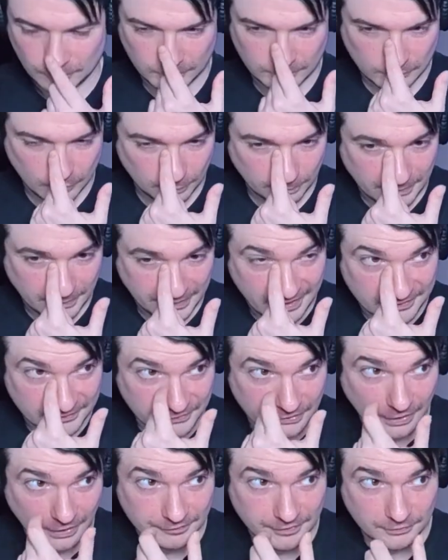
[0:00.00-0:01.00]
2-player
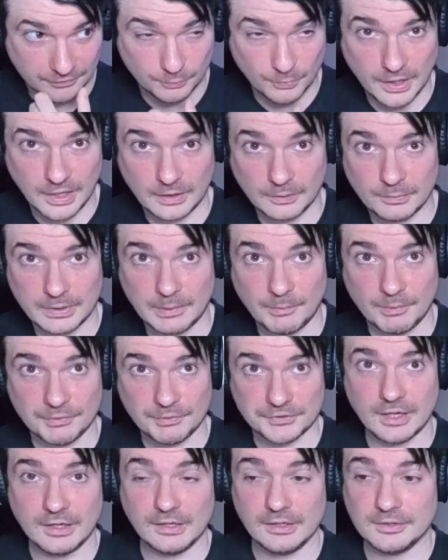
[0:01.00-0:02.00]
soft as well when I was
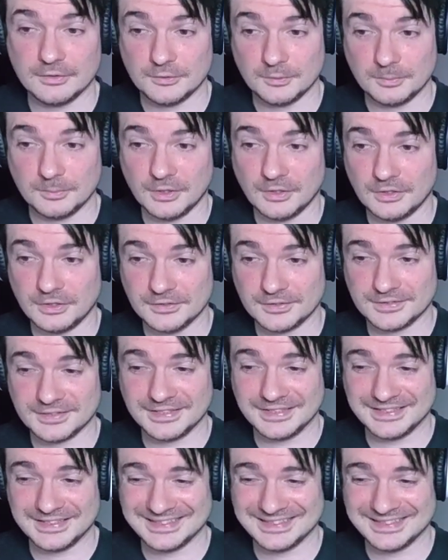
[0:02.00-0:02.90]
younger, to be honest.